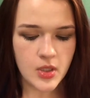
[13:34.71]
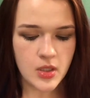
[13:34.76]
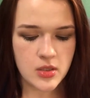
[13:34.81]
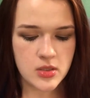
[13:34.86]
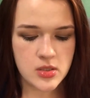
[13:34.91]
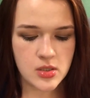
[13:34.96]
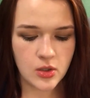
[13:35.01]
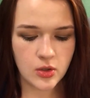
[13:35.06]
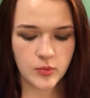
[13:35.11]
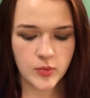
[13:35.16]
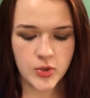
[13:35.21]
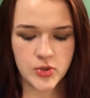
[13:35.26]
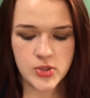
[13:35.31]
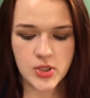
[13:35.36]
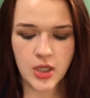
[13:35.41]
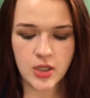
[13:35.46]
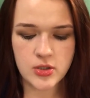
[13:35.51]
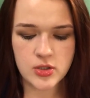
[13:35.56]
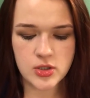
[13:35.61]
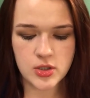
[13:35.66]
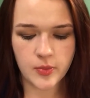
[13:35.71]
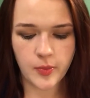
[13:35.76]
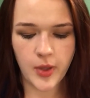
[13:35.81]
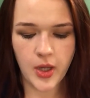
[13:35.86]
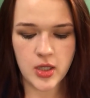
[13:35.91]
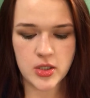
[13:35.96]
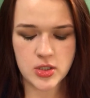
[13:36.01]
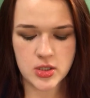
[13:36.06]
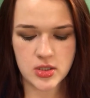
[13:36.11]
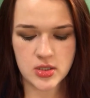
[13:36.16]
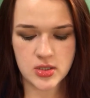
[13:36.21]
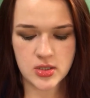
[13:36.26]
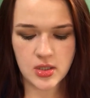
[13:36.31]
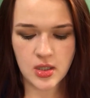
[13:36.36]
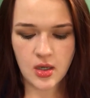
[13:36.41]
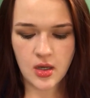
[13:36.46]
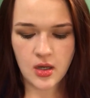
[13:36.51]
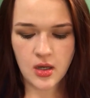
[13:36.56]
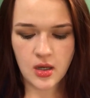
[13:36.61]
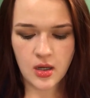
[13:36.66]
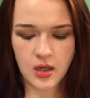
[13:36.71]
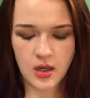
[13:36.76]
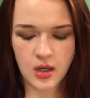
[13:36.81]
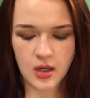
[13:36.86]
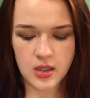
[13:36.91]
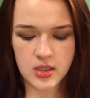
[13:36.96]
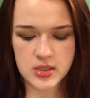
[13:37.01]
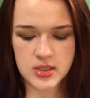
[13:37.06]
So most hydrogel patches are